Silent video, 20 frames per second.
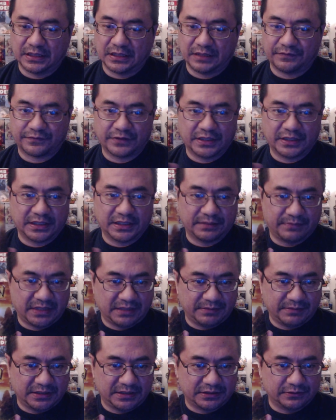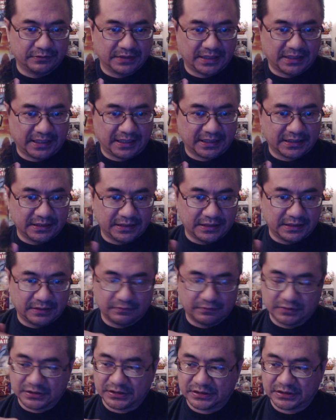delivering the baby to a daikini,